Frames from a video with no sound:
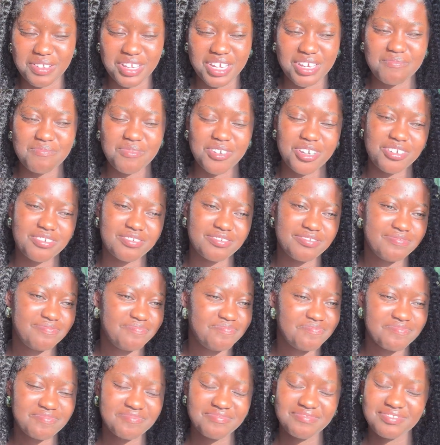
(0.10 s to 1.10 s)
like, bro,
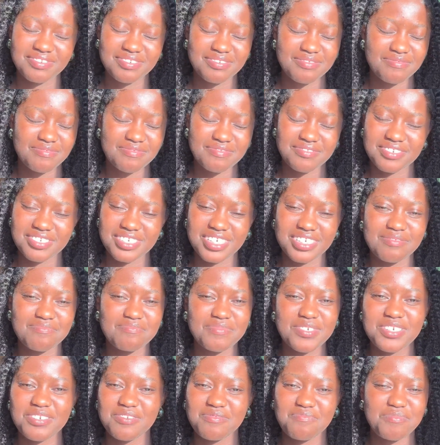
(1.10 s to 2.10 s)

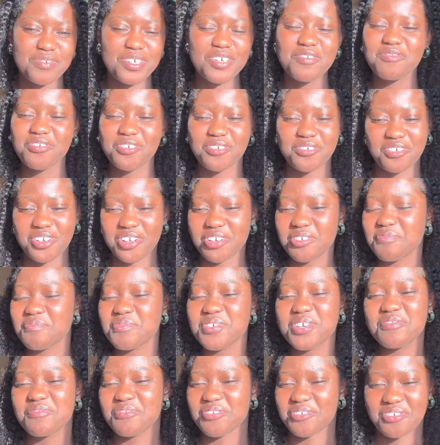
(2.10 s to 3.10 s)
be be for real,
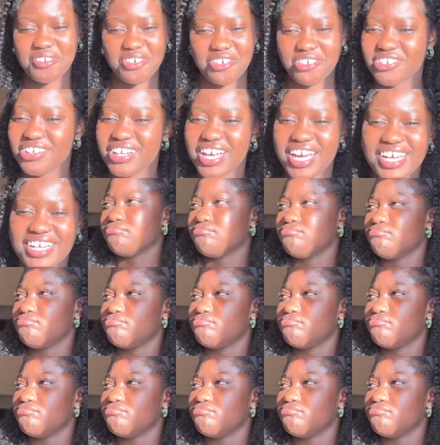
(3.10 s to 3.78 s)
be for real, like.